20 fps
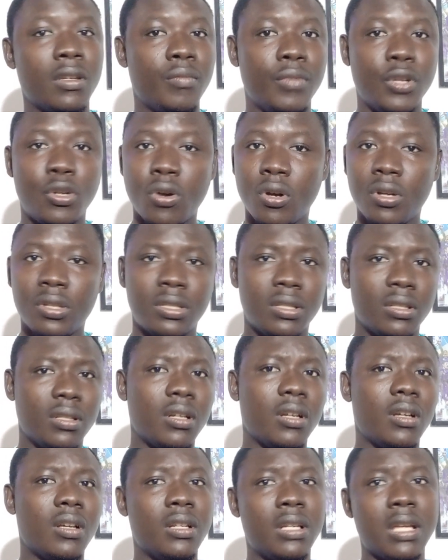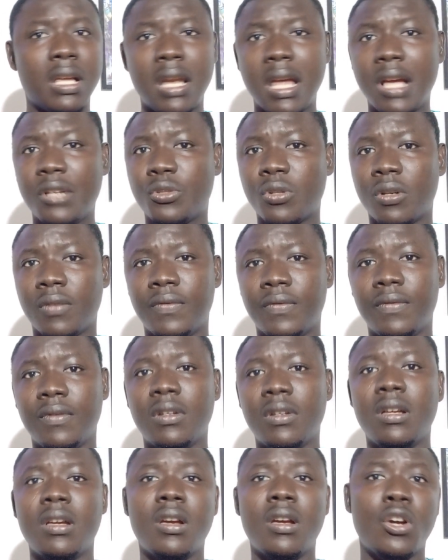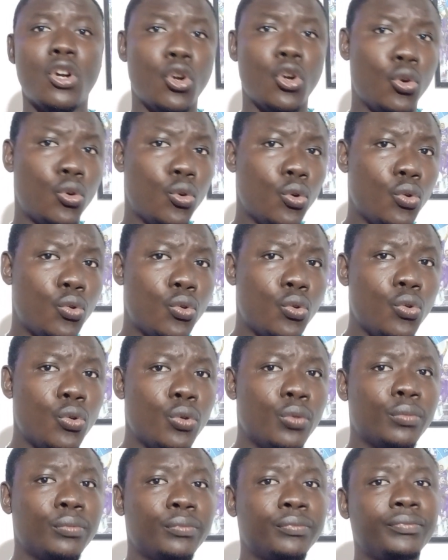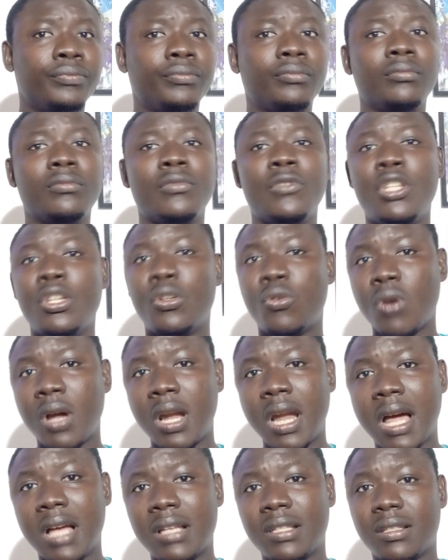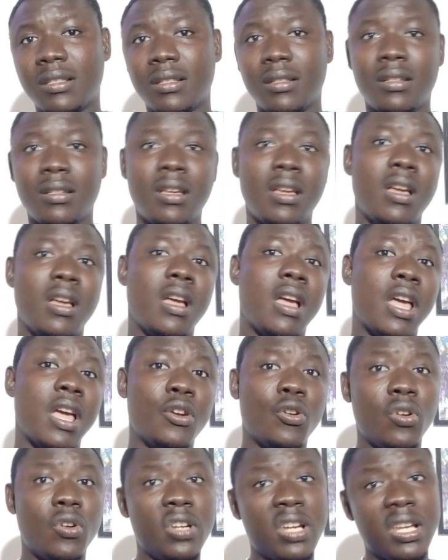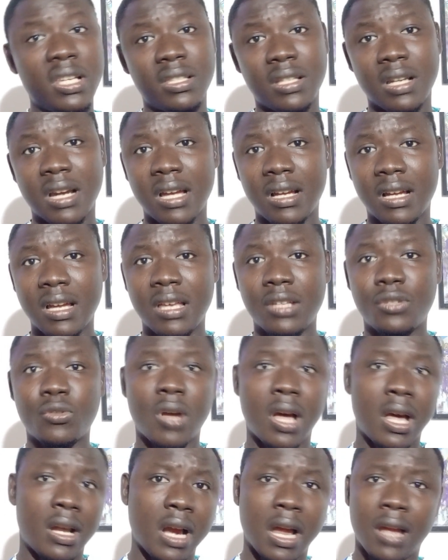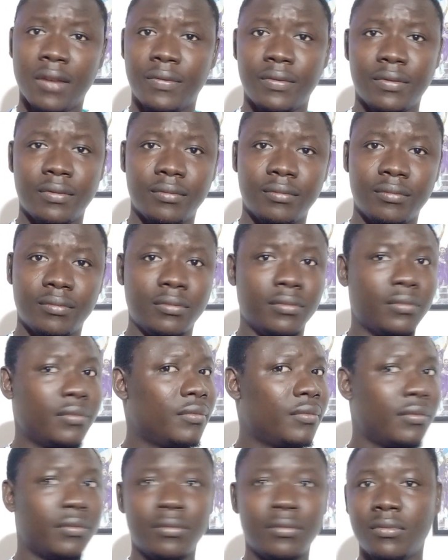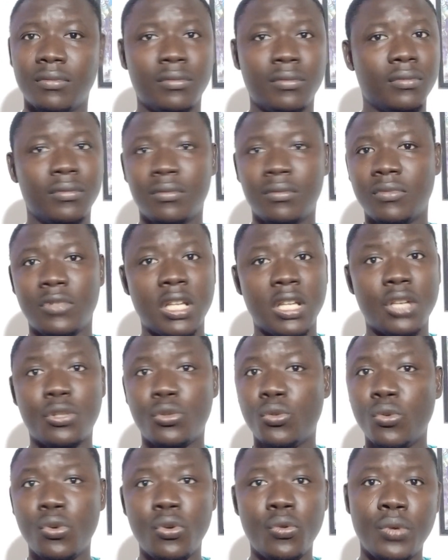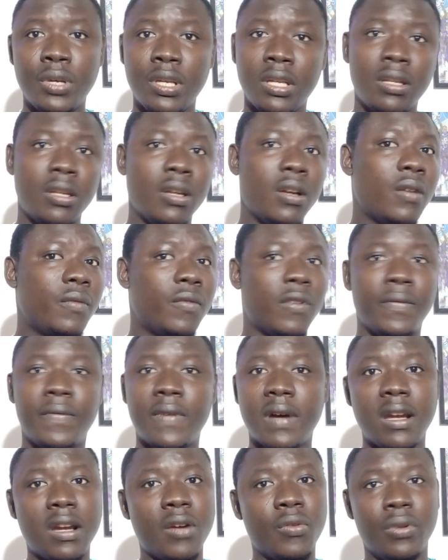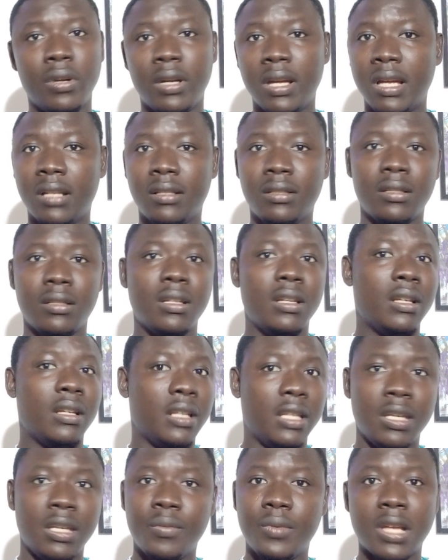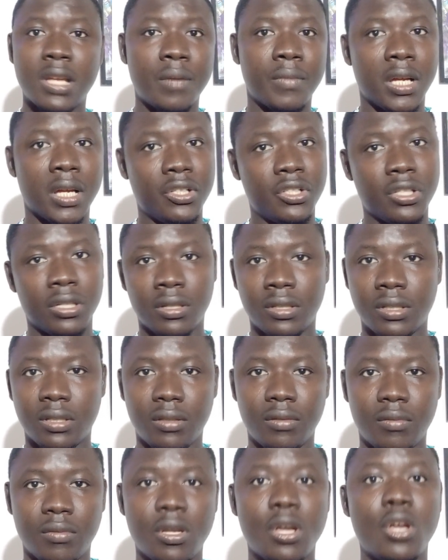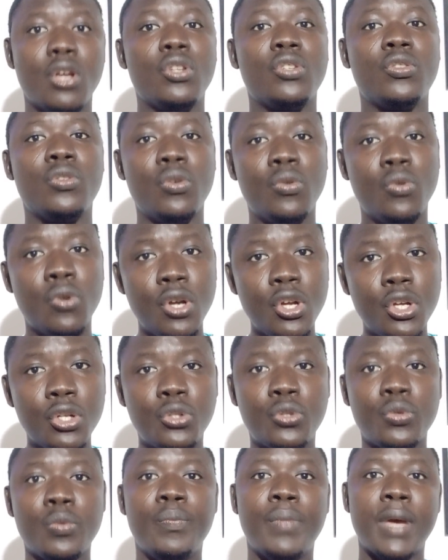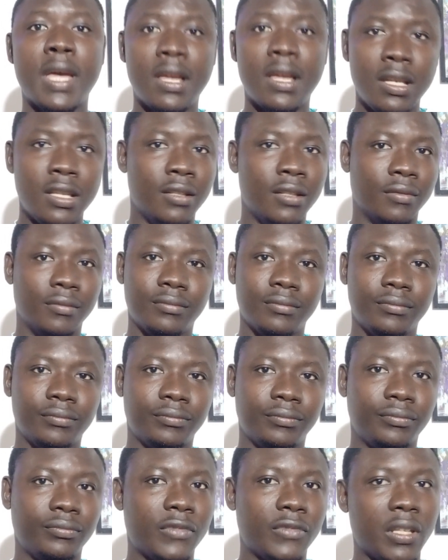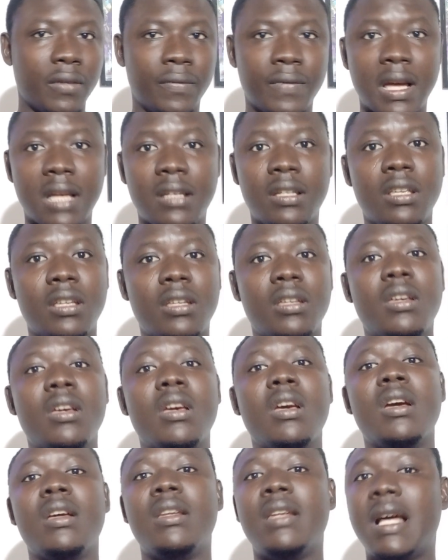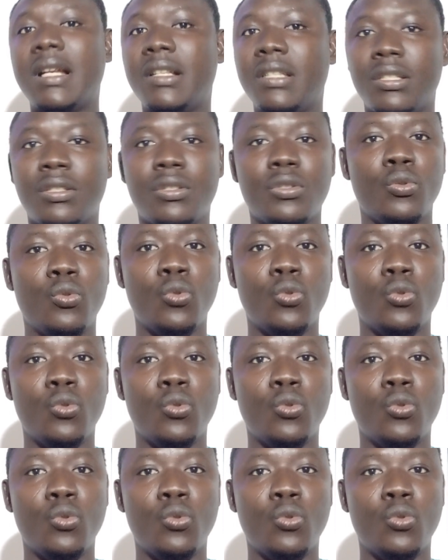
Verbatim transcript: because the likes of Nkunku, Nicolas, and other strikers to arrive. There's no way Fofana will get game time at Chelsea. So going to Berlin, in fact, that is